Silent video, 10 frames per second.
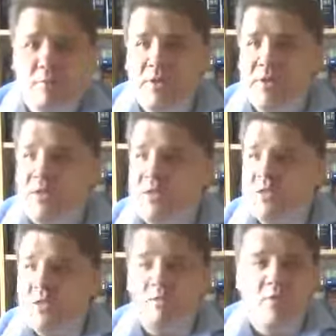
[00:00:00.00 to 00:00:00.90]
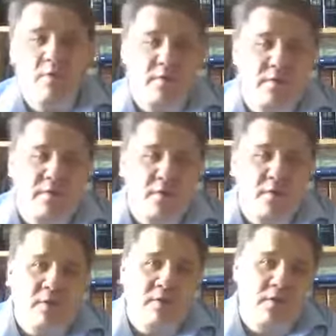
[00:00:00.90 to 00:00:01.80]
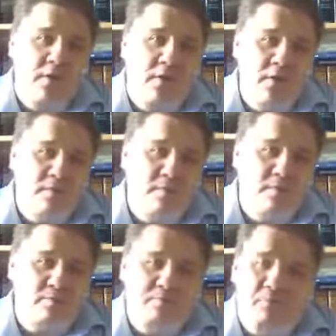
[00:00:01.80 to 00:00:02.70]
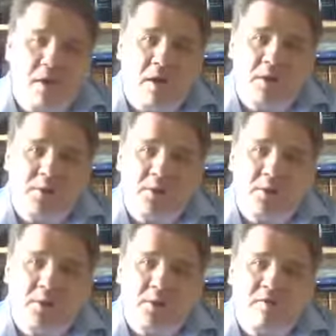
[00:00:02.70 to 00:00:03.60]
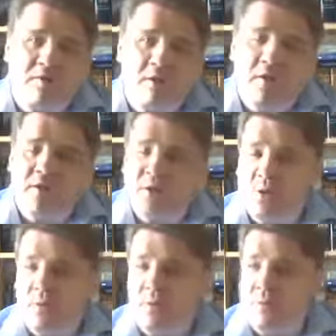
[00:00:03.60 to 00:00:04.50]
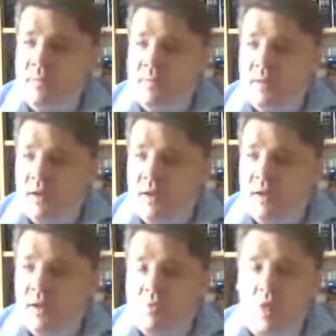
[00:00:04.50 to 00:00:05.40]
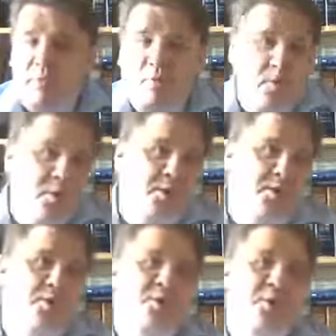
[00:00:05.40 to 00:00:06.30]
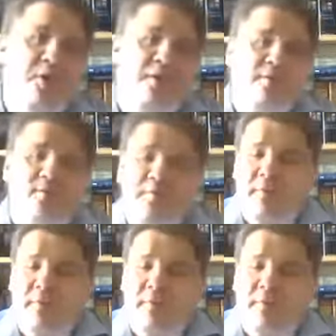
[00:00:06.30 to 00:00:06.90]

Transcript: maybe 6 to 8 months after the article that I've written. So I'm not prepared to do that.